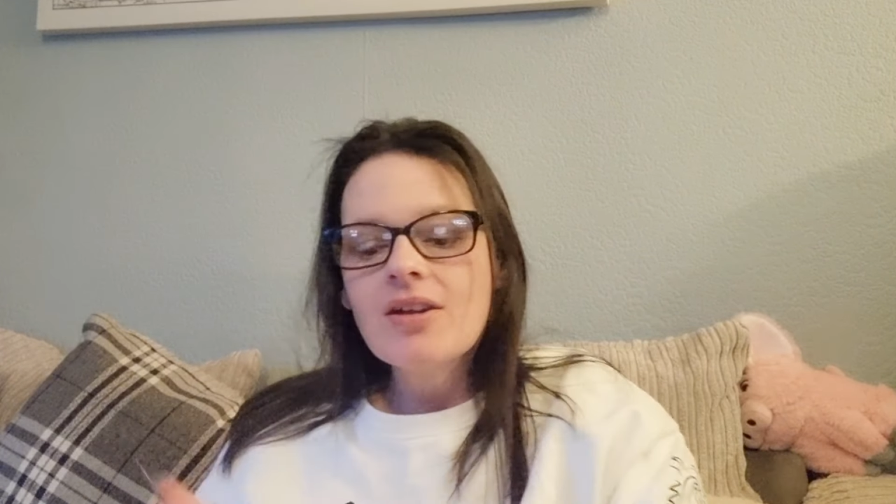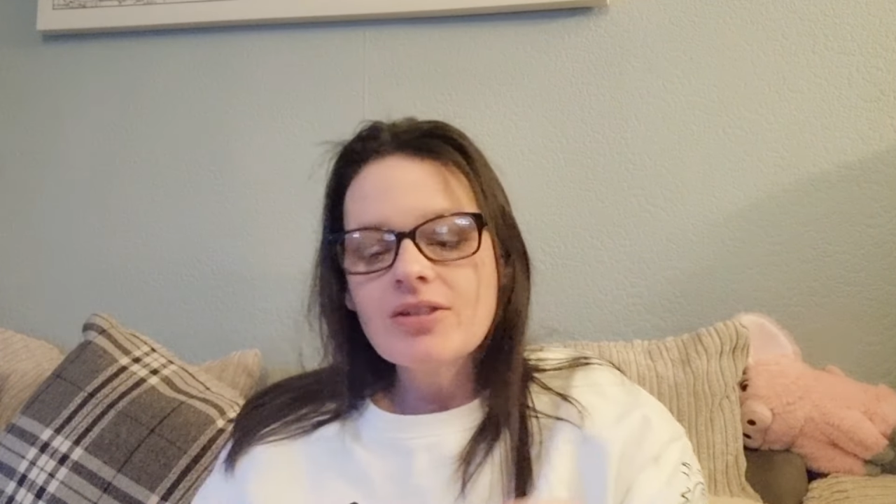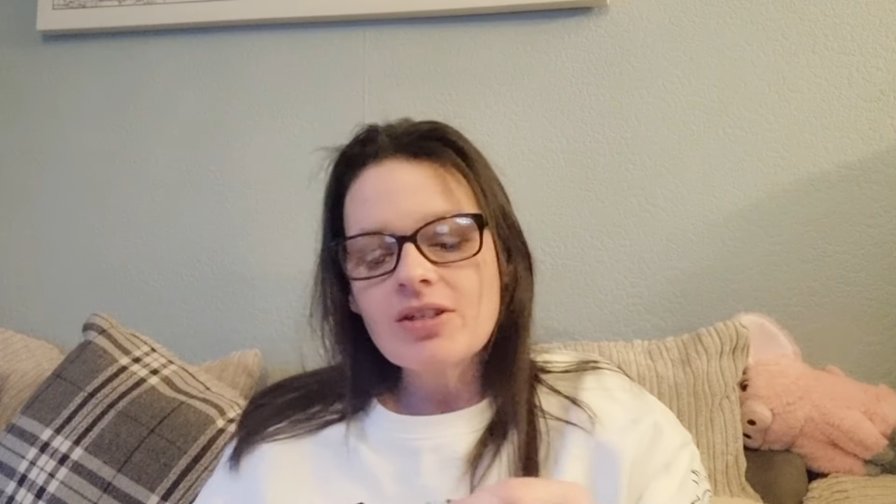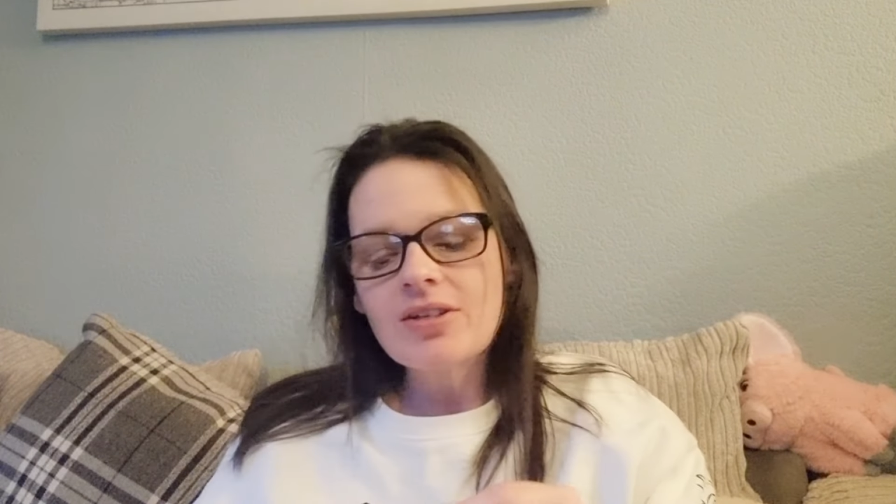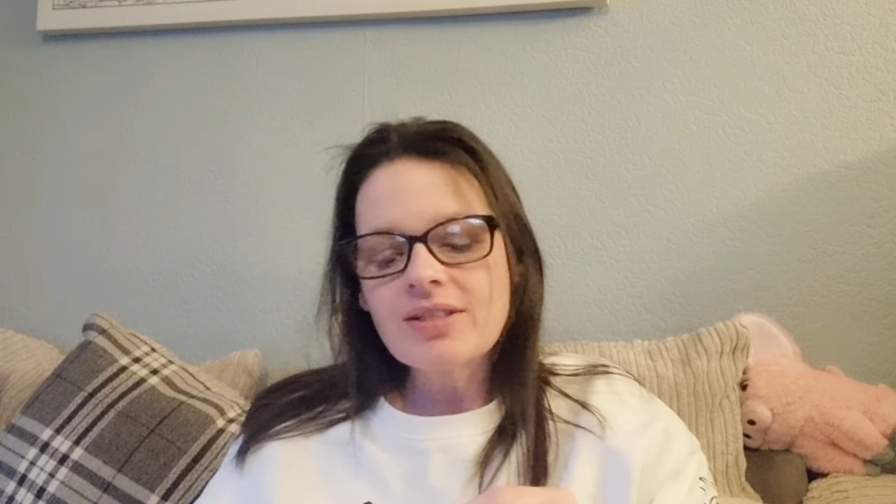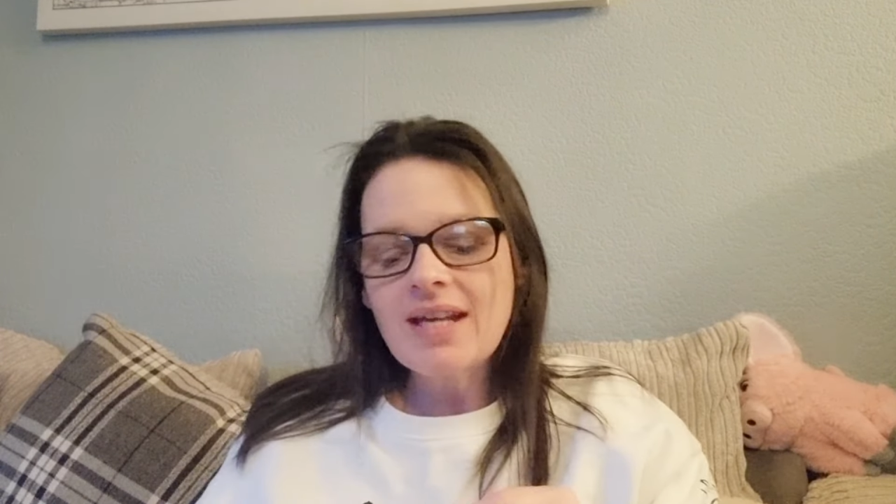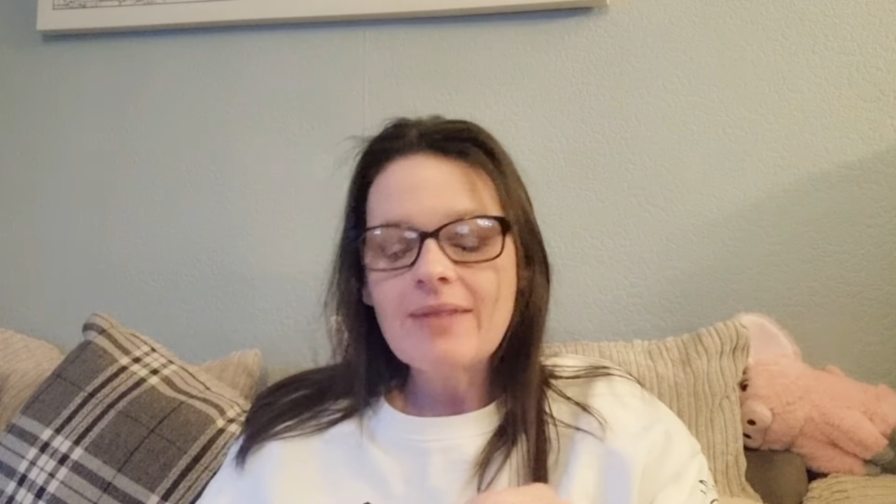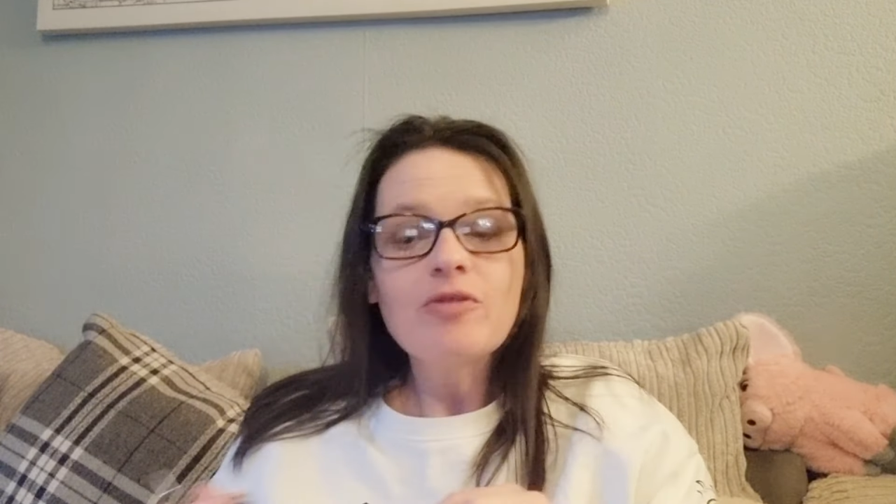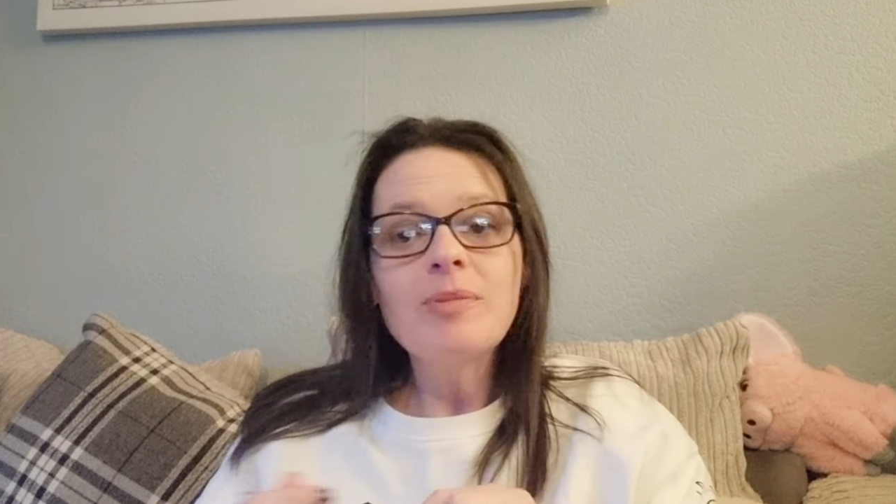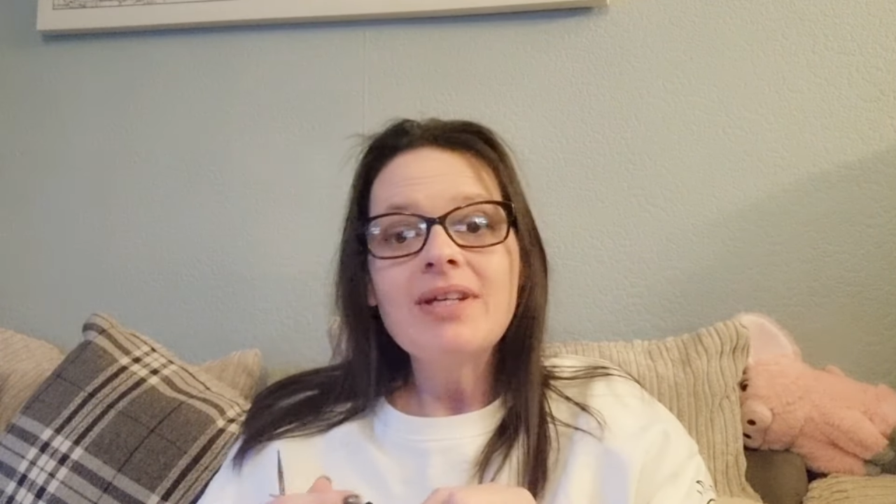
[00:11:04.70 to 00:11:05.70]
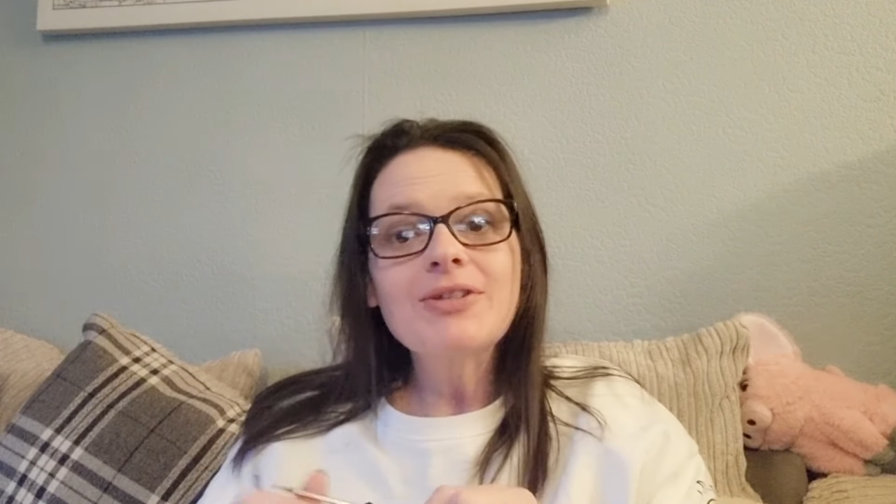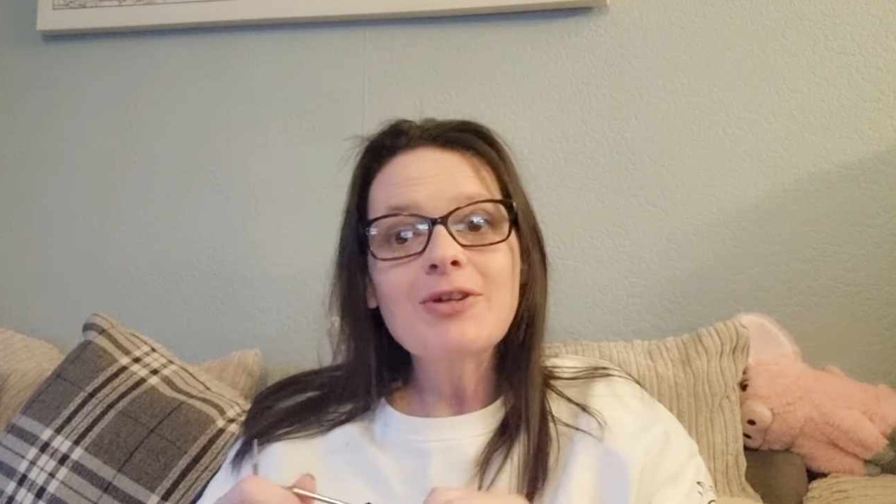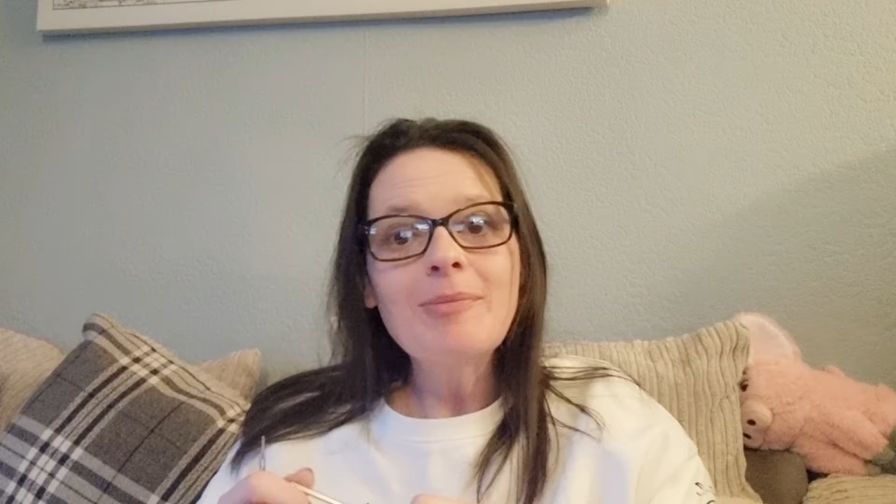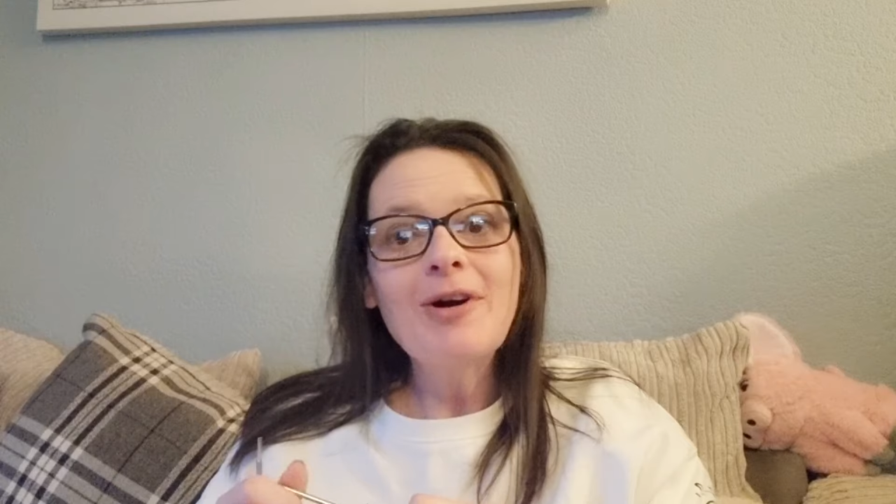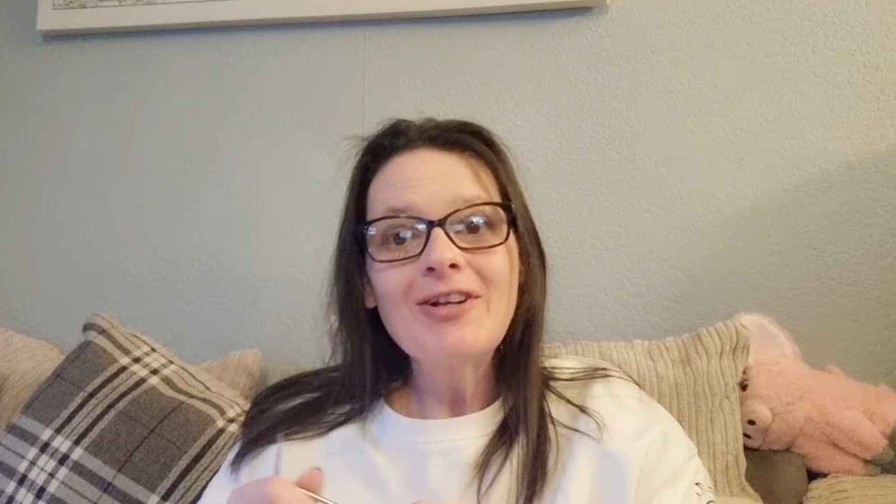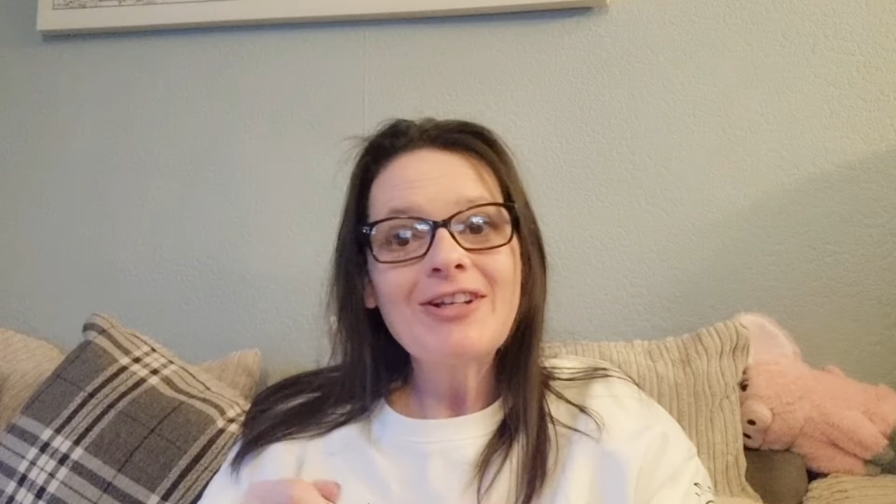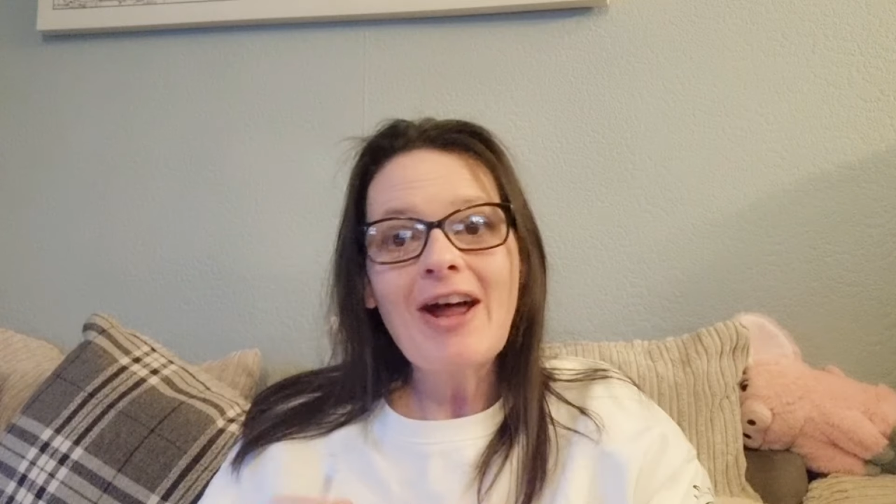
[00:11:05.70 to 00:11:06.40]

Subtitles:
So time for me to come on and